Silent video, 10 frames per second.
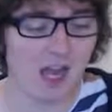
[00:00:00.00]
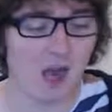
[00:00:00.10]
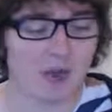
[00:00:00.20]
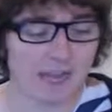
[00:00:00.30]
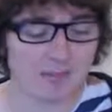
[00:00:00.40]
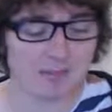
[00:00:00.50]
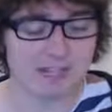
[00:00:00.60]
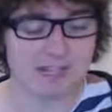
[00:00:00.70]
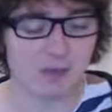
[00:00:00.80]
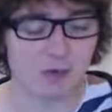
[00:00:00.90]
Okay,
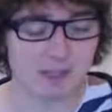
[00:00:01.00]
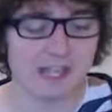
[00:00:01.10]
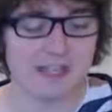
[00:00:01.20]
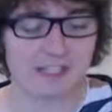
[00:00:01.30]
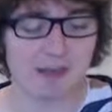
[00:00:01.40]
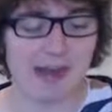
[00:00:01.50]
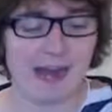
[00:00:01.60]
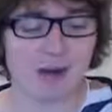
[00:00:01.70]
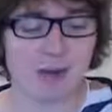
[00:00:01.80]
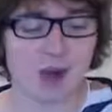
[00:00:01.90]
let's talk next about
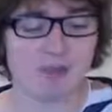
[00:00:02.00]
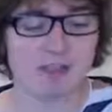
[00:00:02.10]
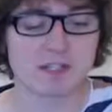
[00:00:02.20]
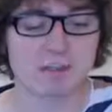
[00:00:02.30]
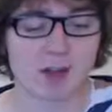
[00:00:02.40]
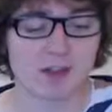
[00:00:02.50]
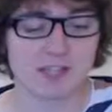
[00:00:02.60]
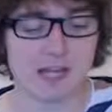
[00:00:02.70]
how written bars